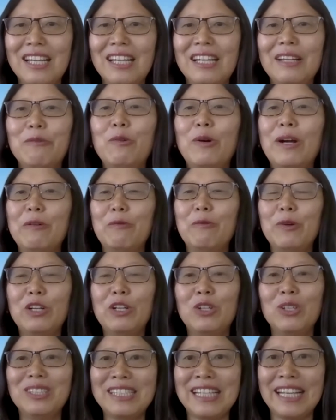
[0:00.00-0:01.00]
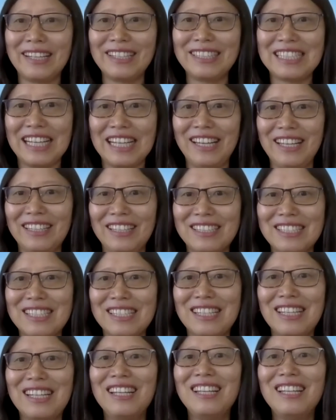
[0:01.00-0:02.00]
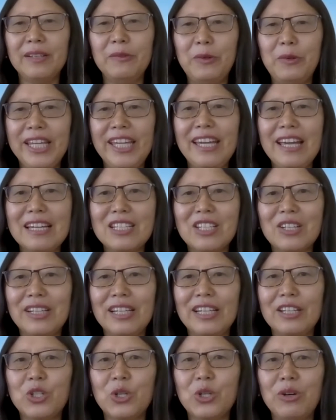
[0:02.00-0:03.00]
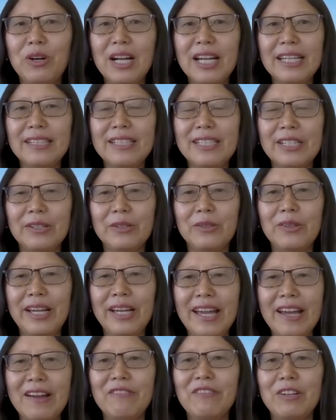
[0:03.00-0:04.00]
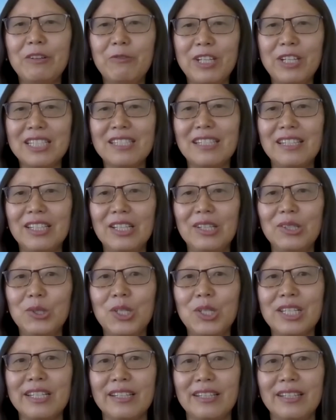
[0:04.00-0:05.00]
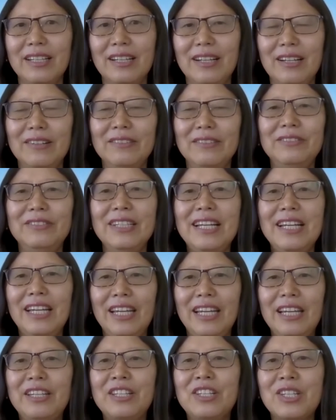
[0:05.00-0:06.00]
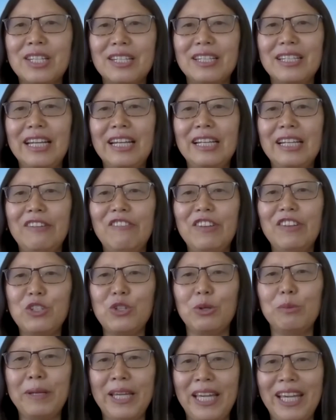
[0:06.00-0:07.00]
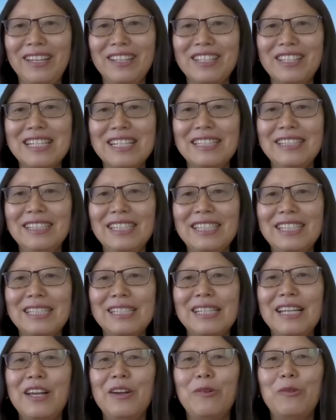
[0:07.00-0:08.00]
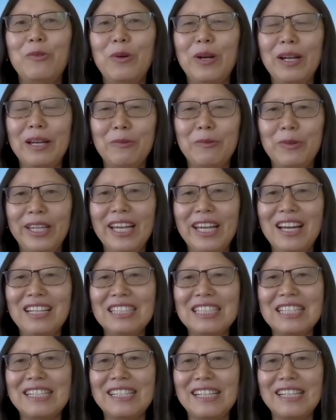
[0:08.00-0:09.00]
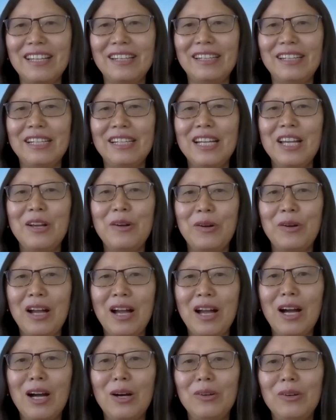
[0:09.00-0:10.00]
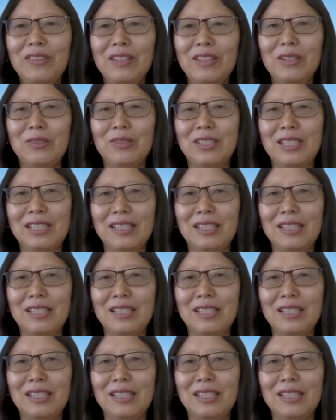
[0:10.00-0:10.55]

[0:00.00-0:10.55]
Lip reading: where we could take days. We actually trying to have a resolution of each individual patients, where we understand how those